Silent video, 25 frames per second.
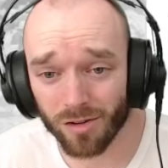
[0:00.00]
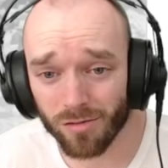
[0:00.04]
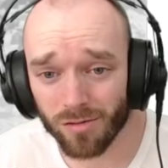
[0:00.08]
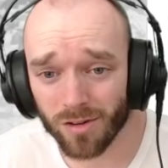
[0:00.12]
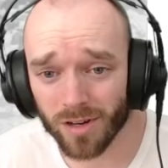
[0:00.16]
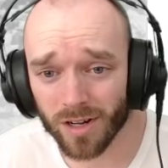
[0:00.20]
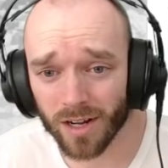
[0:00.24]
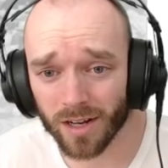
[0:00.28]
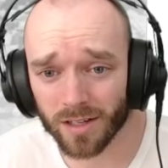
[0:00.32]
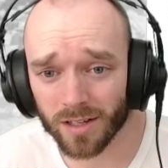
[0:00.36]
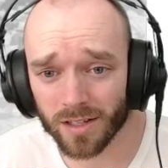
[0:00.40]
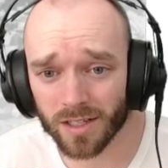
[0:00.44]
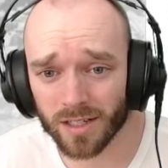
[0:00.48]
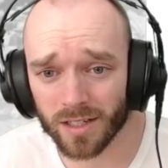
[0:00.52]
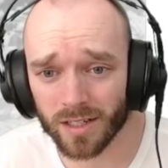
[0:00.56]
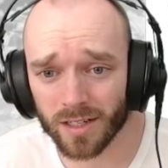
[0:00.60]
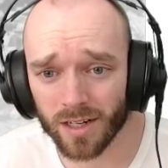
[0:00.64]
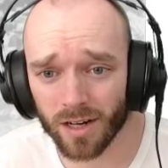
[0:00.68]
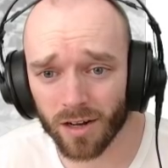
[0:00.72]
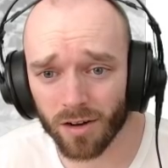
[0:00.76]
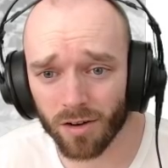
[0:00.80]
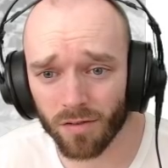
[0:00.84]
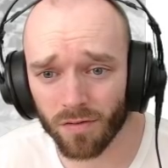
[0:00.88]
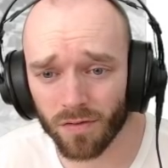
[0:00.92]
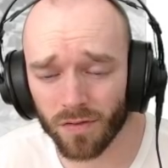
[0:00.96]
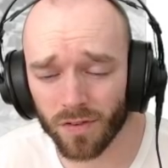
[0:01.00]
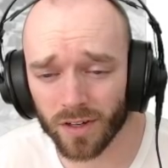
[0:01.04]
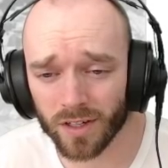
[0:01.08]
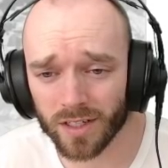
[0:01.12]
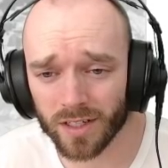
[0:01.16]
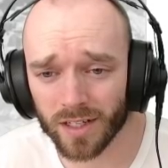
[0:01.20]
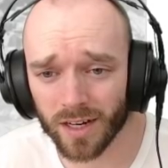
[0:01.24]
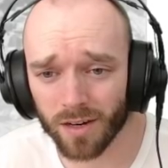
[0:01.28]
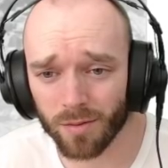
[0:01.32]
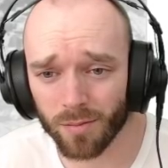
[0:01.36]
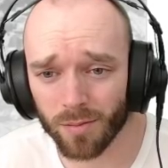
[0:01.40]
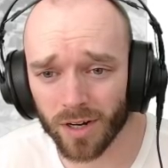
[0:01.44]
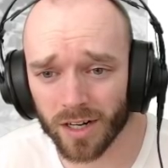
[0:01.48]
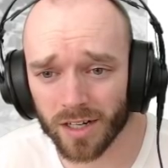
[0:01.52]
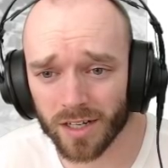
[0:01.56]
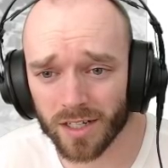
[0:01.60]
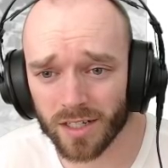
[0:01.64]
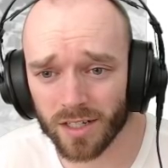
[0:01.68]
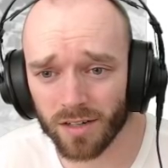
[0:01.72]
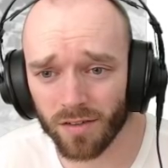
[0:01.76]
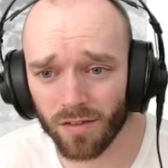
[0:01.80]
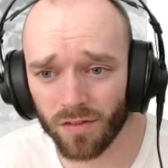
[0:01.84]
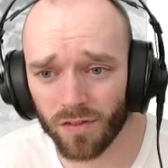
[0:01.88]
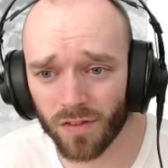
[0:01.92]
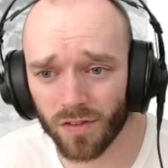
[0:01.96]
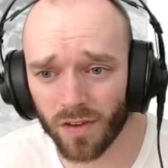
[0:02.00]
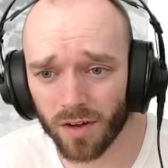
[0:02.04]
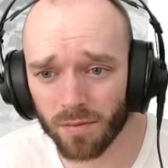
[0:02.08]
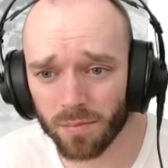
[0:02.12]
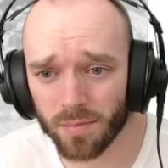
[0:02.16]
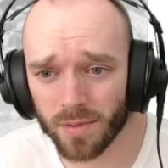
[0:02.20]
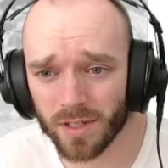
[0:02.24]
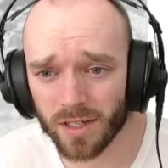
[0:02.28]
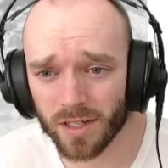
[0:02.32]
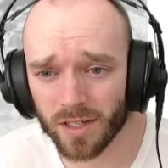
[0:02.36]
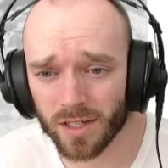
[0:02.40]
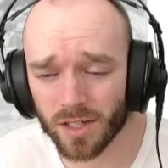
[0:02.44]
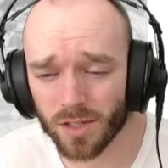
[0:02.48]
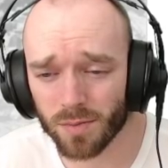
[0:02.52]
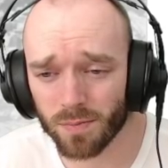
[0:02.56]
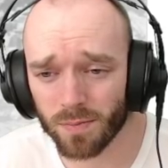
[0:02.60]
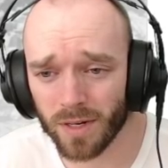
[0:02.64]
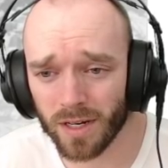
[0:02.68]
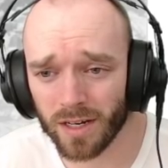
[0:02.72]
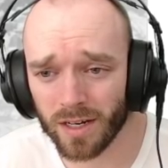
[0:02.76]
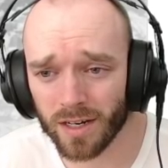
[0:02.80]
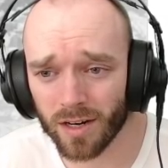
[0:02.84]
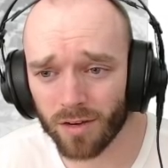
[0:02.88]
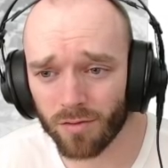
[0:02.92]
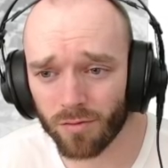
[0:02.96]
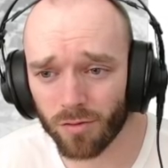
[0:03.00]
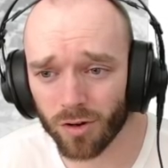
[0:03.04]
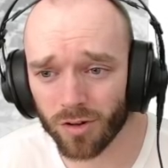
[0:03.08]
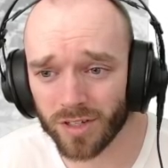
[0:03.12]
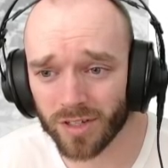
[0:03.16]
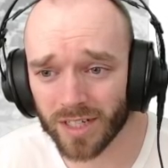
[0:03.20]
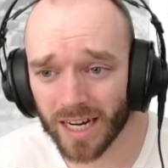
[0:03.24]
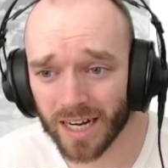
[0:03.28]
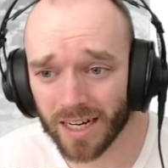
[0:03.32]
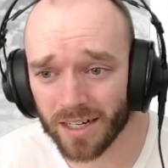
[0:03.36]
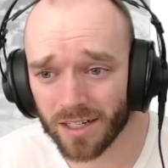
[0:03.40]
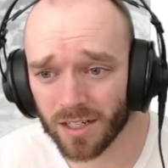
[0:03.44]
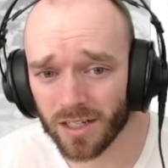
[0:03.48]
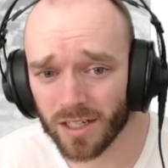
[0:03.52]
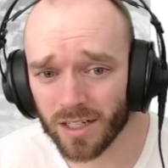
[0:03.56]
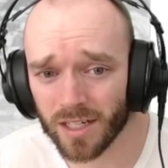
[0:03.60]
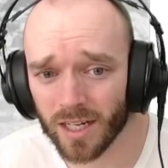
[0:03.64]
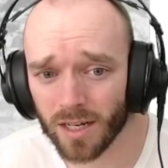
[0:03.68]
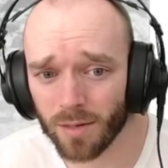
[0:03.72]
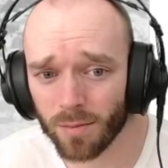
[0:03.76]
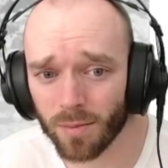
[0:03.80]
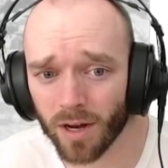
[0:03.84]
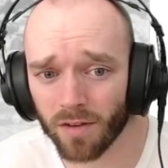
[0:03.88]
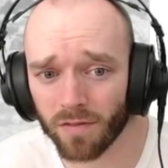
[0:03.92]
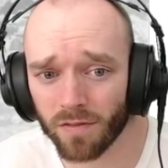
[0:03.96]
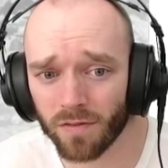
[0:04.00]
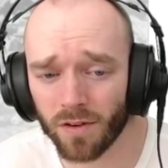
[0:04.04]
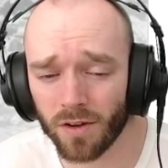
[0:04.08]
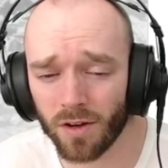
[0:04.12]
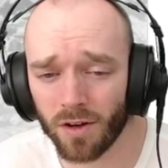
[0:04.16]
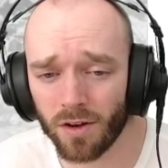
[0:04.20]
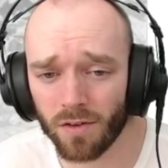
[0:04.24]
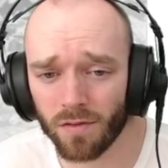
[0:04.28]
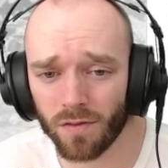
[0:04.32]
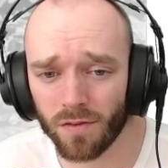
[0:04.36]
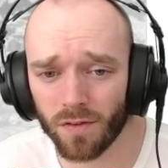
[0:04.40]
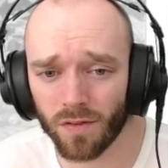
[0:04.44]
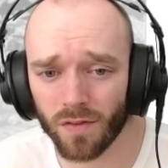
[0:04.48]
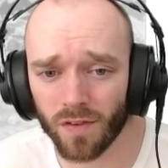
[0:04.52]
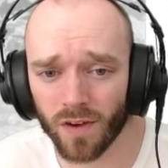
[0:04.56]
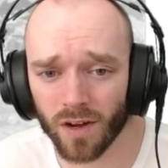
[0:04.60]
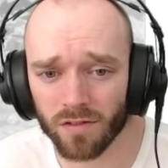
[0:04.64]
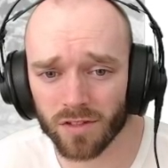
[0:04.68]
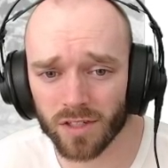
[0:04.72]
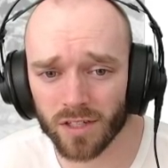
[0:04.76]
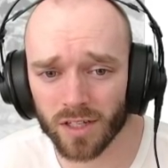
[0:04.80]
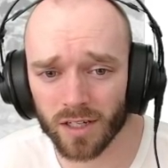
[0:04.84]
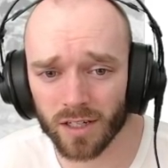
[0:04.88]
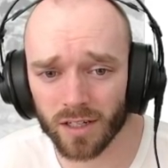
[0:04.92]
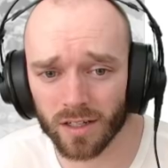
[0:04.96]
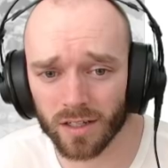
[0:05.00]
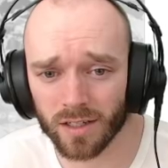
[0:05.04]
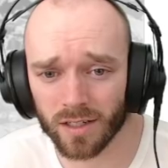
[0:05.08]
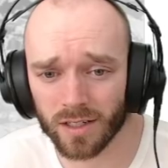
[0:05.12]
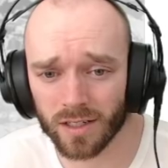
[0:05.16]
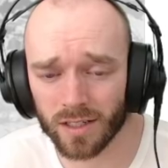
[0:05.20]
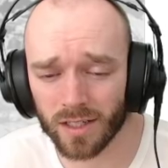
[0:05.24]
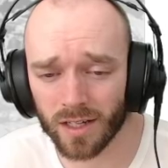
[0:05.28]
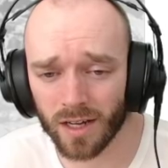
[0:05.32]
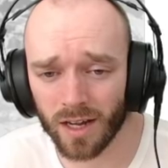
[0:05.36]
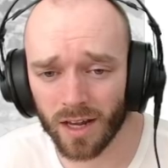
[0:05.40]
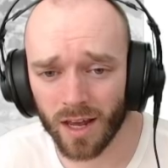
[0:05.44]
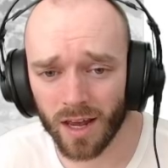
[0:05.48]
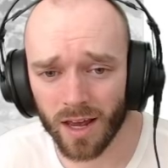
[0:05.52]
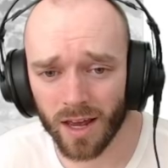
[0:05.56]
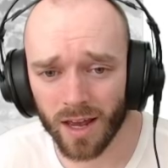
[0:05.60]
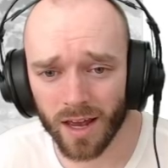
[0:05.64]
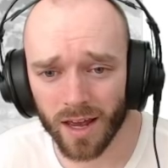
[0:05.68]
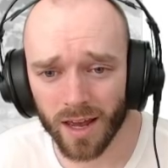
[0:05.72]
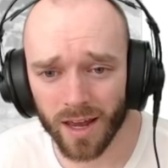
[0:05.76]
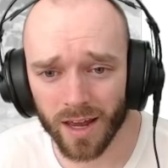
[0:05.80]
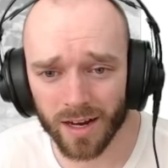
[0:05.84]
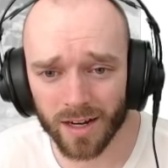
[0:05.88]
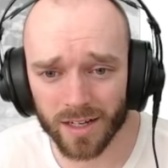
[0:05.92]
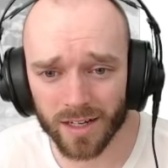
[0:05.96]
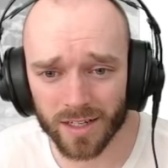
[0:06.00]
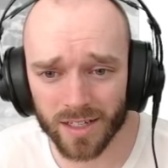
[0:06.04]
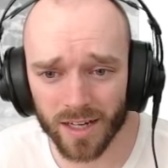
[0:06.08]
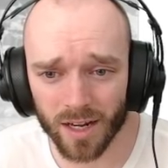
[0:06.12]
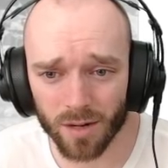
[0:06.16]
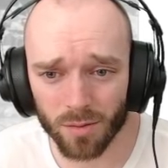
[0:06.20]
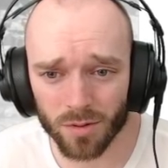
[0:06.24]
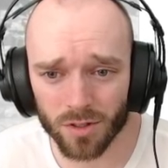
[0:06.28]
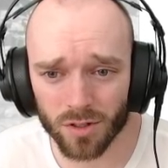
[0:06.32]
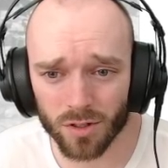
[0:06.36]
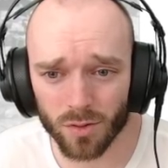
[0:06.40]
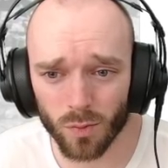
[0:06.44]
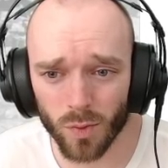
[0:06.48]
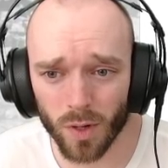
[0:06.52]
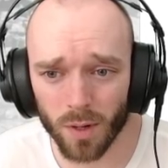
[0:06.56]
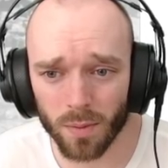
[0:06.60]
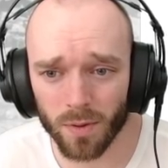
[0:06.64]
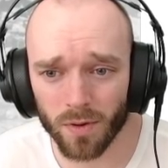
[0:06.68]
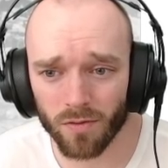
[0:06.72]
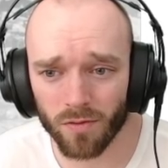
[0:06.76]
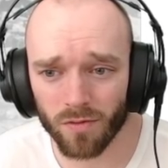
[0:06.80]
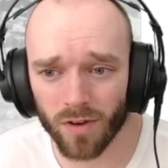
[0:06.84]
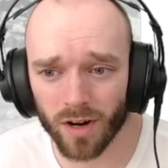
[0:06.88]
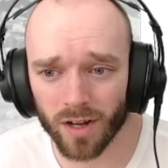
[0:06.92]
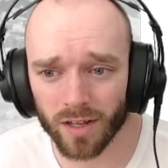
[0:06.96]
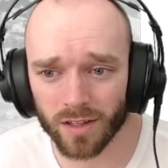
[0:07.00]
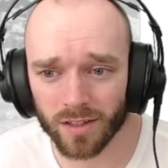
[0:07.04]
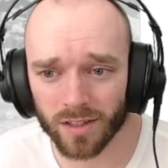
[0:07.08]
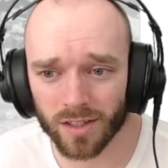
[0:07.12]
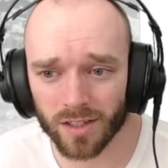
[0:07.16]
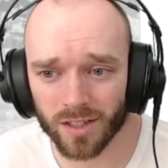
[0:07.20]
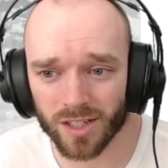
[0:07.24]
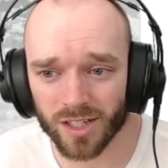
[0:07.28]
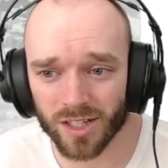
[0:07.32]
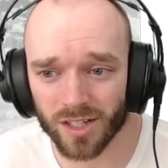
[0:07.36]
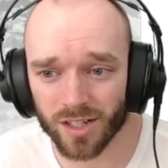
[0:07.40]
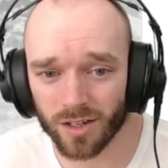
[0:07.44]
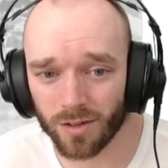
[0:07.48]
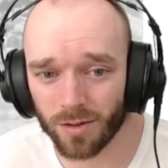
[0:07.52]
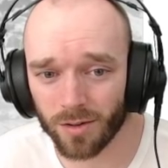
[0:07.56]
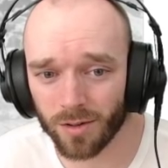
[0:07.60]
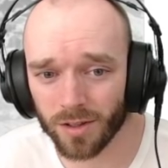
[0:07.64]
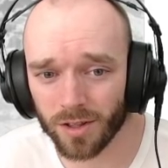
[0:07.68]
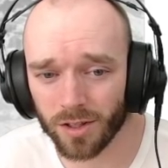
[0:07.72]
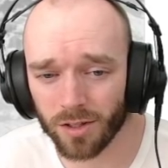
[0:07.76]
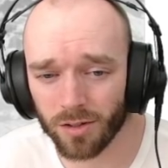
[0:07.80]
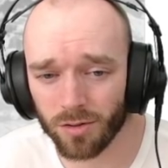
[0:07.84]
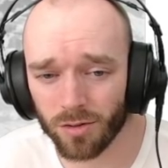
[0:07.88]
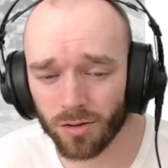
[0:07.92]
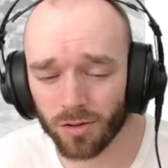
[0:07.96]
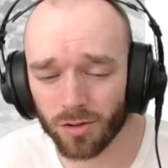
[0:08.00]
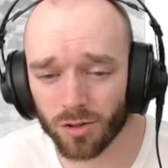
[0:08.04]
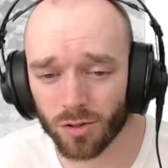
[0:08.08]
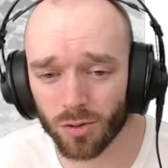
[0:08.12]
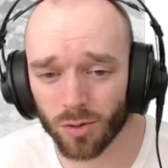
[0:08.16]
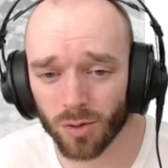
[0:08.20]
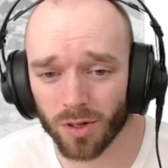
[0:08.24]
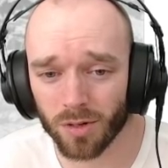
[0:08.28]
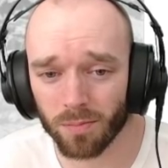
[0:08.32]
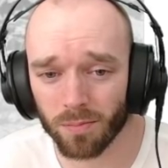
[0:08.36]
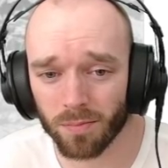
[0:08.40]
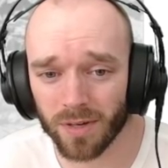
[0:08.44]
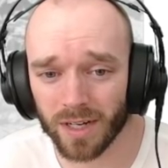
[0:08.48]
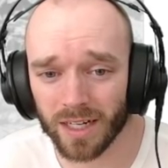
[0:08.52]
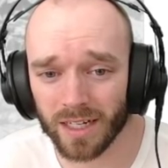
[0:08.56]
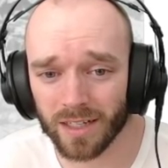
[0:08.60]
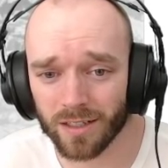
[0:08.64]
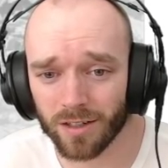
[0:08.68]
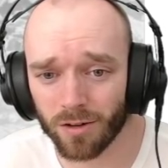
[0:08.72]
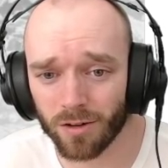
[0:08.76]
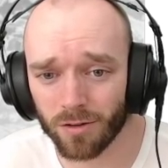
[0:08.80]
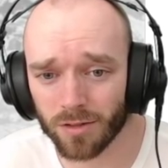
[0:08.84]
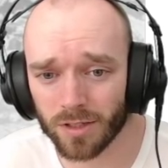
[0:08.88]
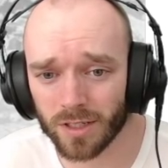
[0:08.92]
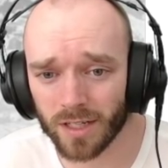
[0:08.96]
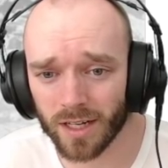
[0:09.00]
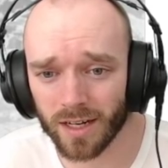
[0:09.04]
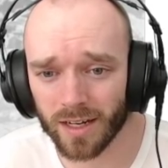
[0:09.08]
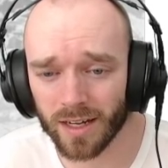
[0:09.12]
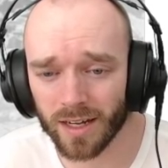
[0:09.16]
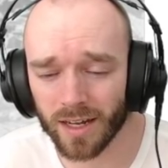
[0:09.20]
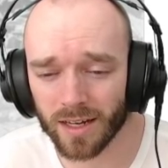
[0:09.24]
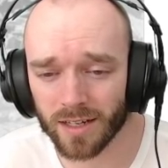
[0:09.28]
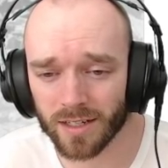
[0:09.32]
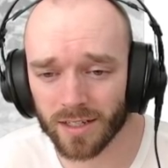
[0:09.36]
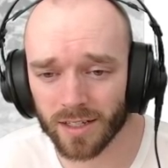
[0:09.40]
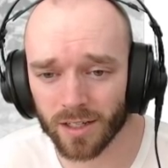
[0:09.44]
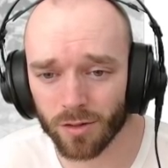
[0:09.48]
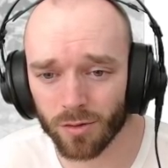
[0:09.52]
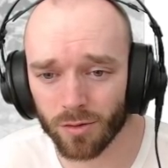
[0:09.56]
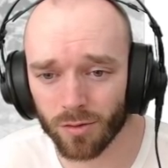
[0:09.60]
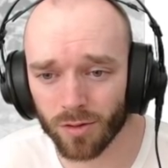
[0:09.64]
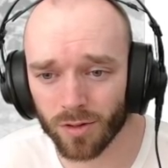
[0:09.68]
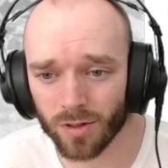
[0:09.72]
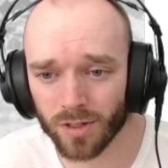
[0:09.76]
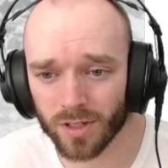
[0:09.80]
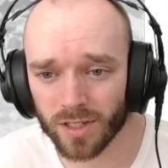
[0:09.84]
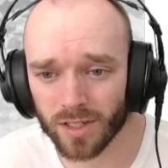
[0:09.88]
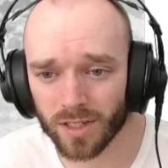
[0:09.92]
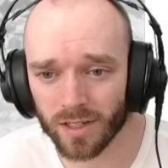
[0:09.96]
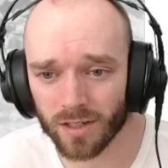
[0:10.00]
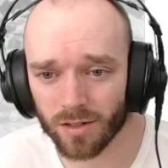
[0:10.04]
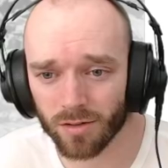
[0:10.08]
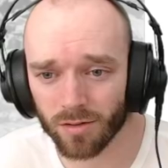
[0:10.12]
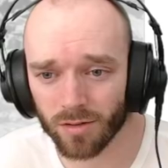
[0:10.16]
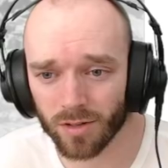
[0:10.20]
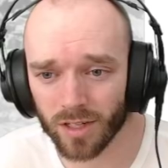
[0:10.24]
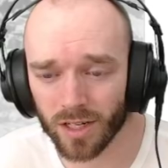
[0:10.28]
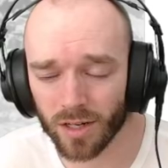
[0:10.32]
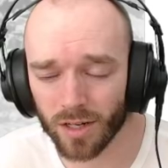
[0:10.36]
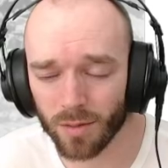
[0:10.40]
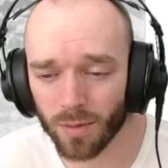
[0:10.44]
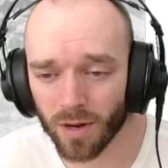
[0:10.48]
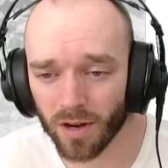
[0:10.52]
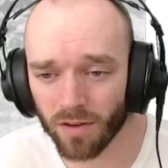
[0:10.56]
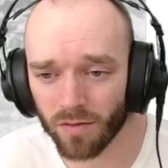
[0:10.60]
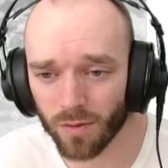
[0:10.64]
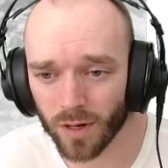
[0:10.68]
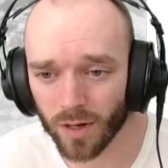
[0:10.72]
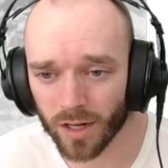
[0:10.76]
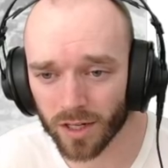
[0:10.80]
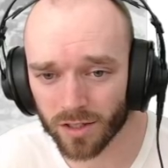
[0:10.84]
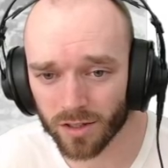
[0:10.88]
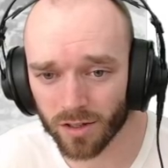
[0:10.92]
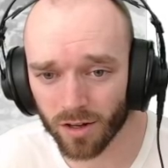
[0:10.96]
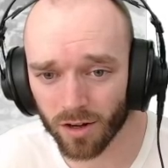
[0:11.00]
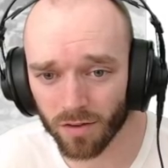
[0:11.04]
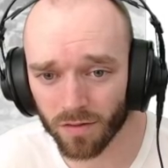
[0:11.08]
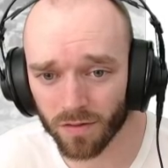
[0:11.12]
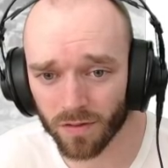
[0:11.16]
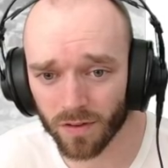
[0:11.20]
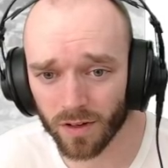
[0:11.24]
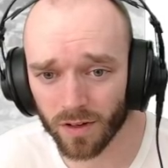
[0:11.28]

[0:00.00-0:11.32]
guns now inflict a minus 75% speed and rotation debuff for 5 seconds and disables the weapon rather than slowing the unit to a complete halt and cancelling orders until the debuff wears off.